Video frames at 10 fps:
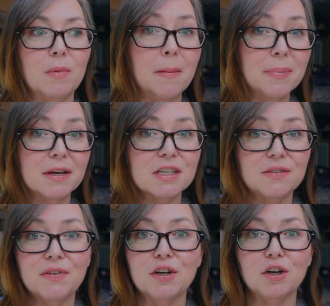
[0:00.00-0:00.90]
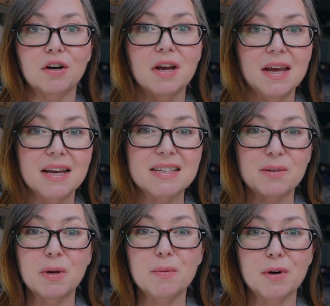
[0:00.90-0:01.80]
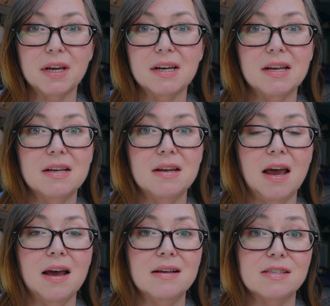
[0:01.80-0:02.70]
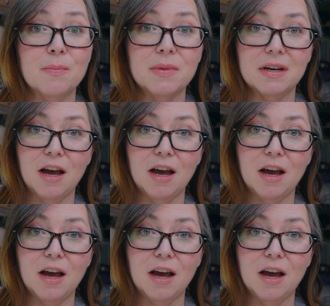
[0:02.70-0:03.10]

my biggest fear is somebody breaking in and something